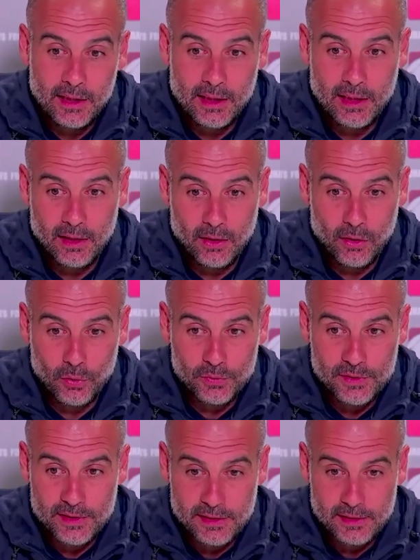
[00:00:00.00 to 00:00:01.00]
he can
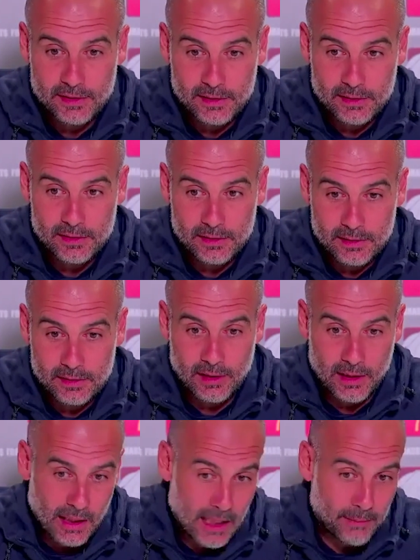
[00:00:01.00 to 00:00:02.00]
know
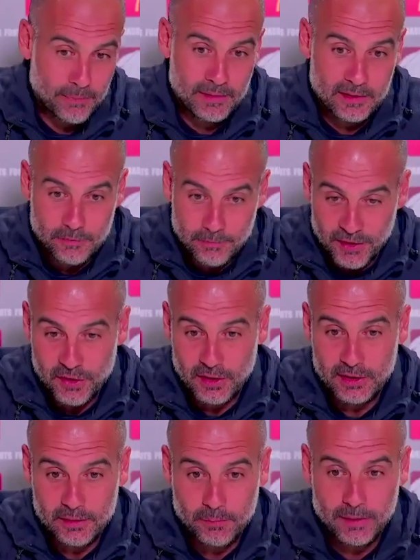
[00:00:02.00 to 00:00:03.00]
the club,
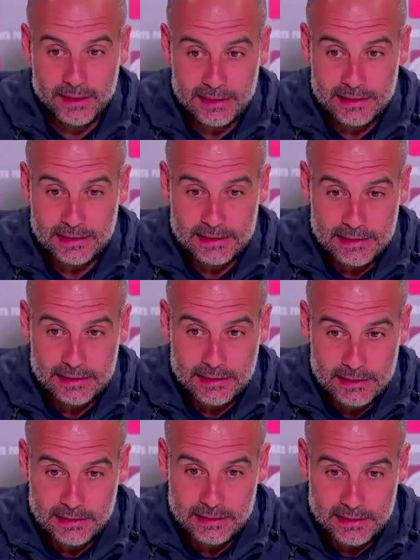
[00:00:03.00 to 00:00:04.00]
especially the players
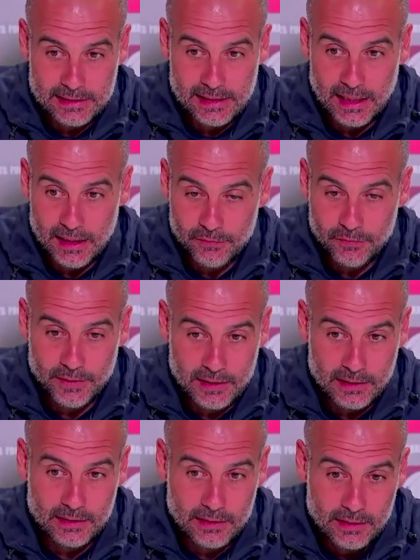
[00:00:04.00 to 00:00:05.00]
and the staff
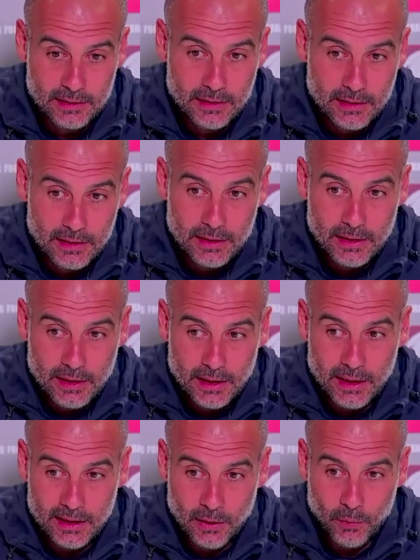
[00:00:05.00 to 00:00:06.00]
and
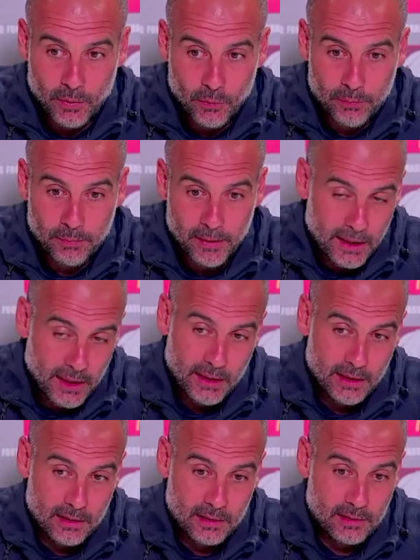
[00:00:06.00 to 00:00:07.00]
the way we
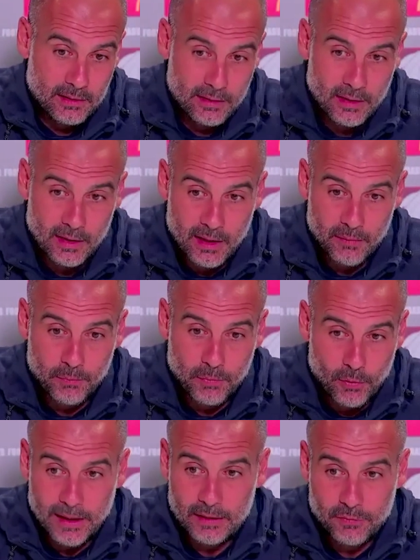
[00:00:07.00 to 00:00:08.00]
play and can
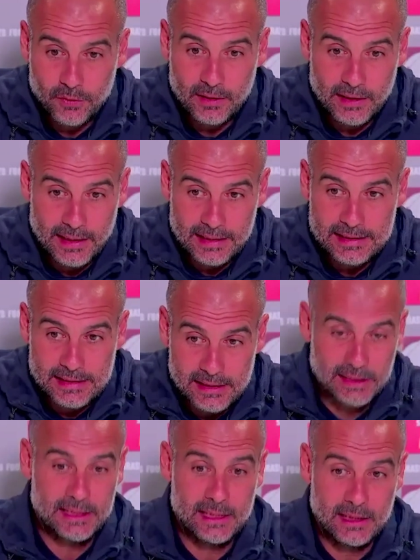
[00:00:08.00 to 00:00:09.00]
provide for the next
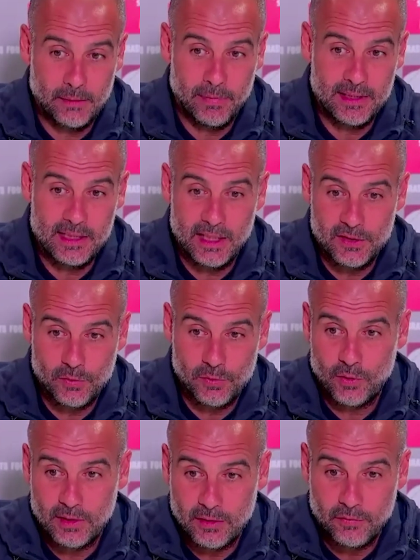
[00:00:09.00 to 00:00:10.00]
years in the best age
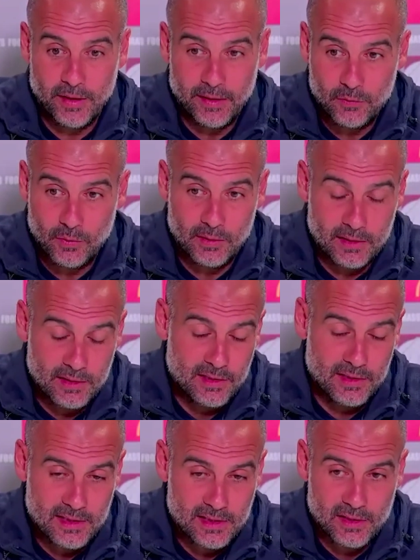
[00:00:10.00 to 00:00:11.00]
of 25,
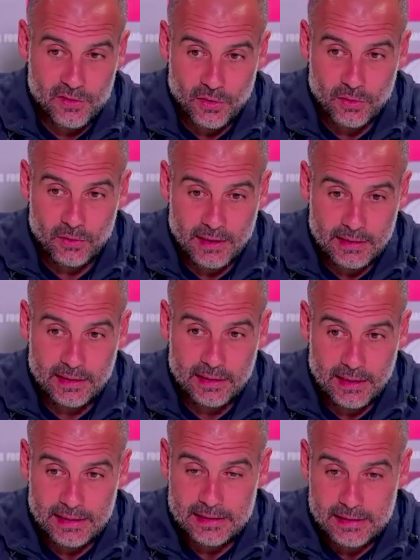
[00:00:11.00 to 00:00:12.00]
26 years old that
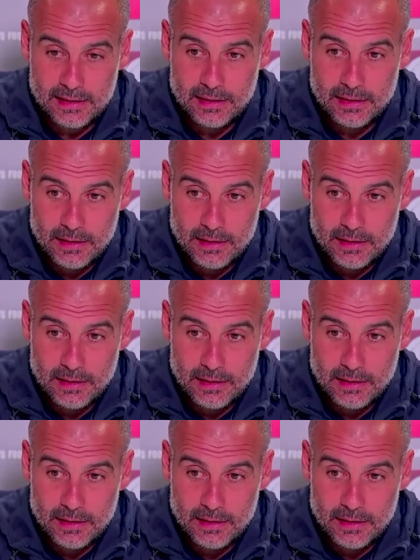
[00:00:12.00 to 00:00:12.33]
he has.